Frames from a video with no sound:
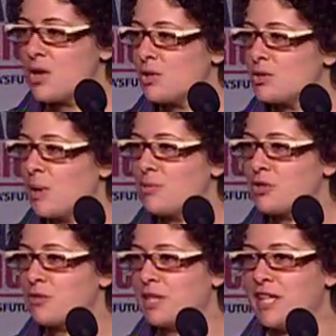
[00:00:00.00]
So I'm
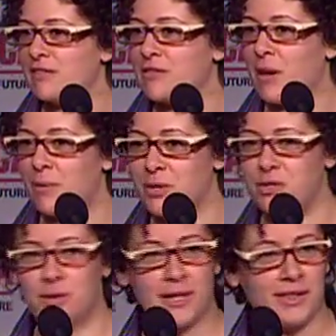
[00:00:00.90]
just relieved that we're
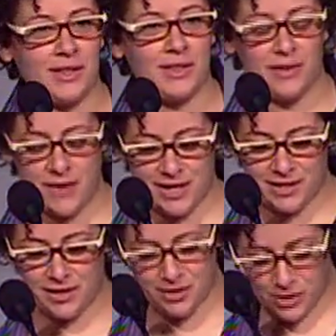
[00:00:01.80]
doing the event at this